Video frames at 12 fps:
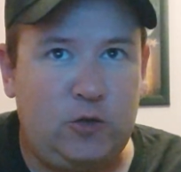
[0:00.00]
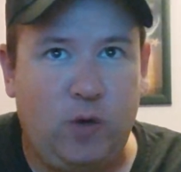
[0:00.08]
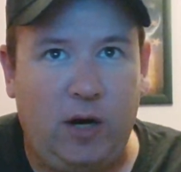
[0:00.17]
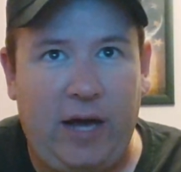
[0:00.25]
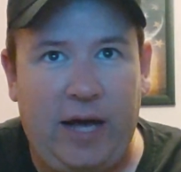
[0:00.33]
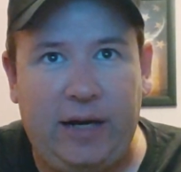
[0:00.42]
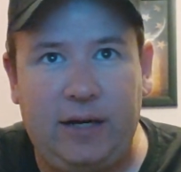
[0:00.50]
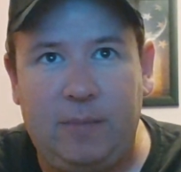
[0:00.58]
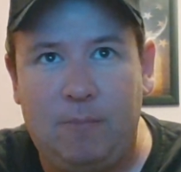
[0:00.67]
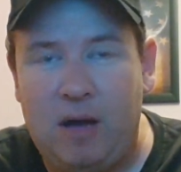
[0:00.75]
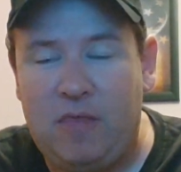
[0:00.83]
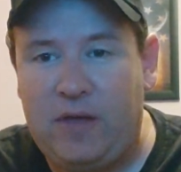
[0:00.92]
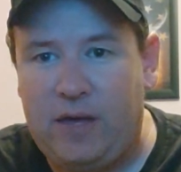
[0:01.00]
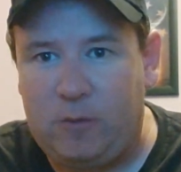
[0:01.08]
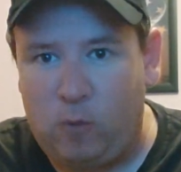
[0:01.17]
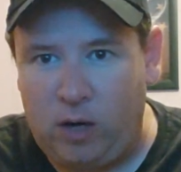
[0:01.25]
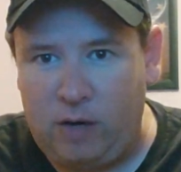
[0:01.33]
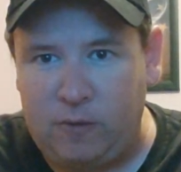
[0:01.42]
Drug addict, meth head,
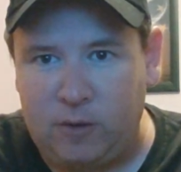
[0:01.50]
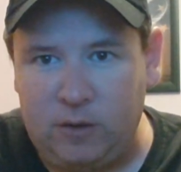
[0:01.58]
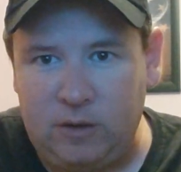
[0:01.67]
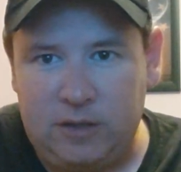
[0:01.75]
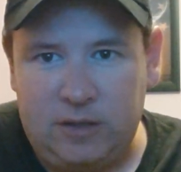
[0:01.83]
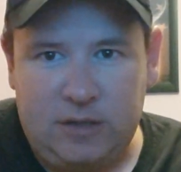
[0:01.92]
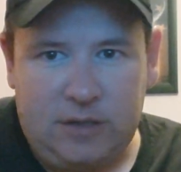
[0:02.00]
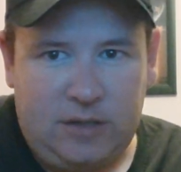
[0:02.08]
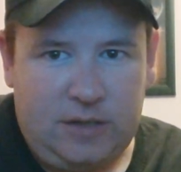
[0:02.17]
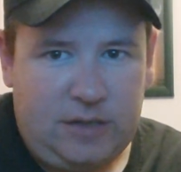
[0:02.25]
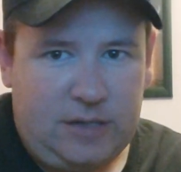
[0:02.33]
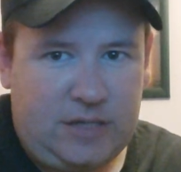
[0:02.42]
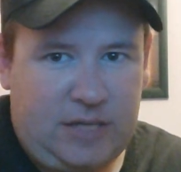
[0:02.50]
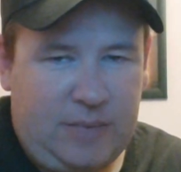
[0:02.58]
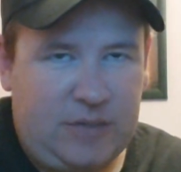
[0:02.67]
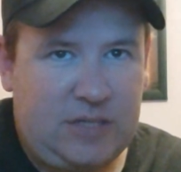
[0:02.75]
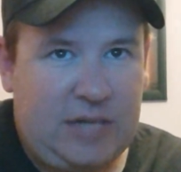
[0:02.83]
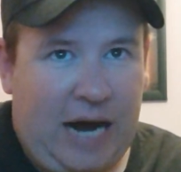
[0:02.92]
whatever. His name
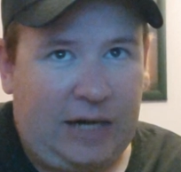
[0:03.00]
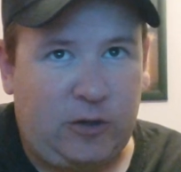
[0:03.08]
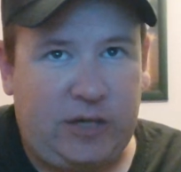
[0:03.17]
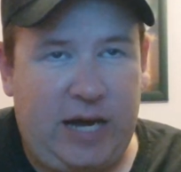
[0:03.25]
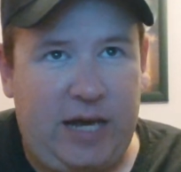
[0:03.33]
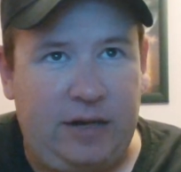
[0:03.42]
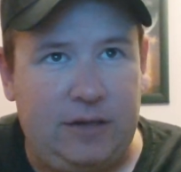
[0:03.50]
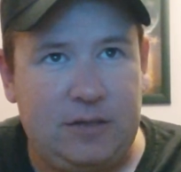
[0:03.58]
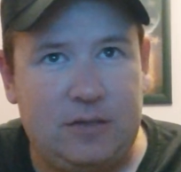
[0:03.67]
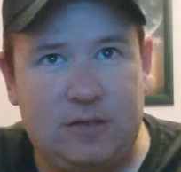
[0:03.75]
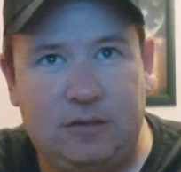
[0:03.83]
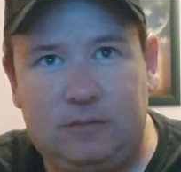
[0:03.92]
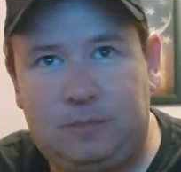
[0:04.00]
is Dr. Canis.